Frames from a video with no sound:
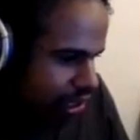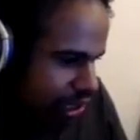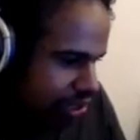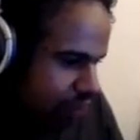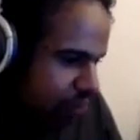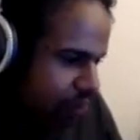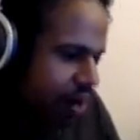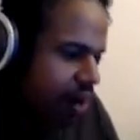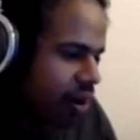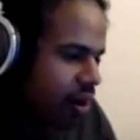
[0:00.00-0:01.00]

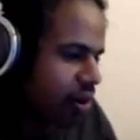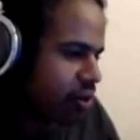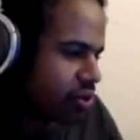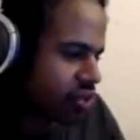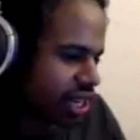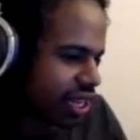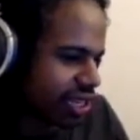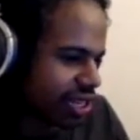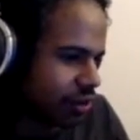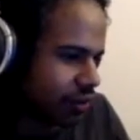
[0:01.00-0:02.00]
Silveretta, all you'll see is
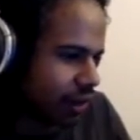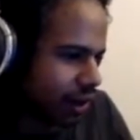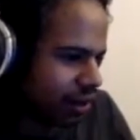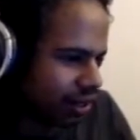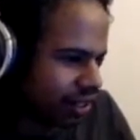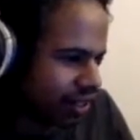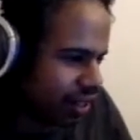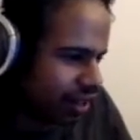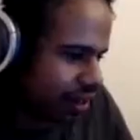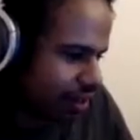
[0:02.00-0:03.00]
silver.
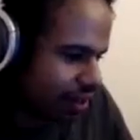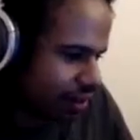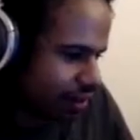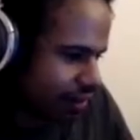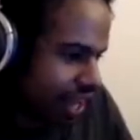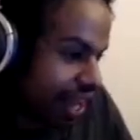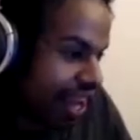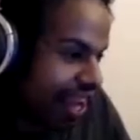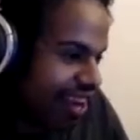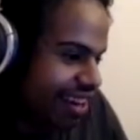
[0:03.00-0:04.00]

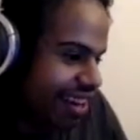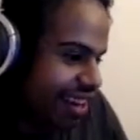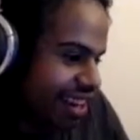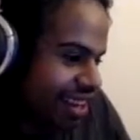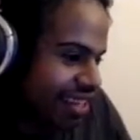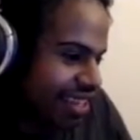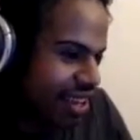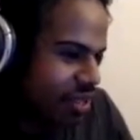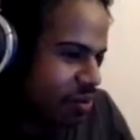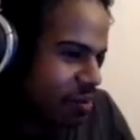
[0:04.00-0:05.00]
And
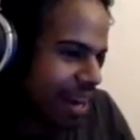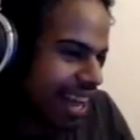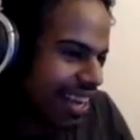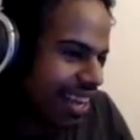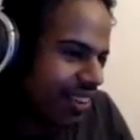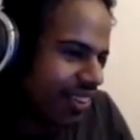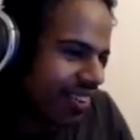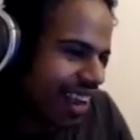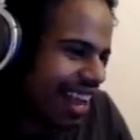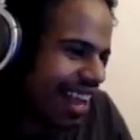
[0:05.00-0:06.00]
Saleswoman, I can
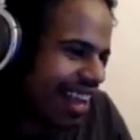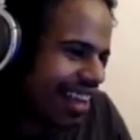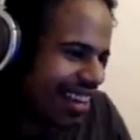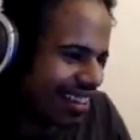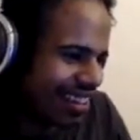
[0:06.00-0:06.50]
read!